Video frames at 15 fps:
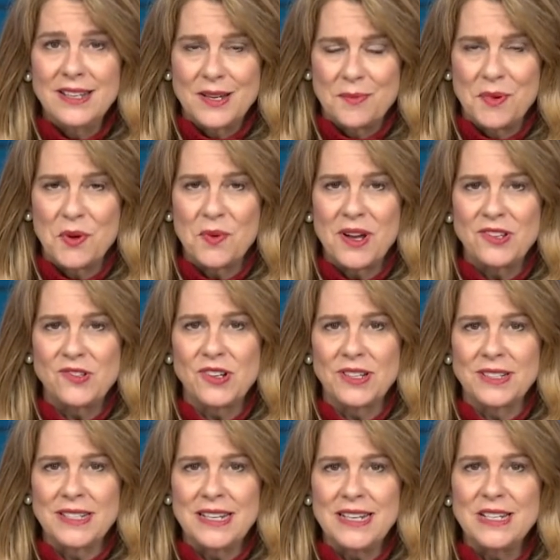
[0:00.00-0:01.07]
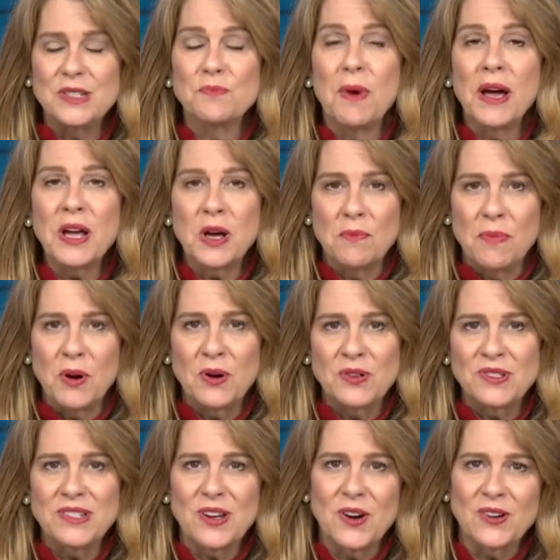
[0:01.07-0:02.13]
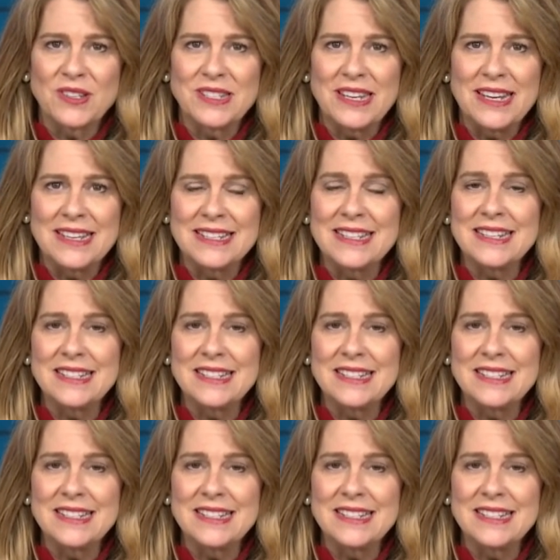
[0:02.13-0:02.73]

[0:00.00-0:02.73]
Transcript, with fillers: WHLT's Micah Barnes Garcia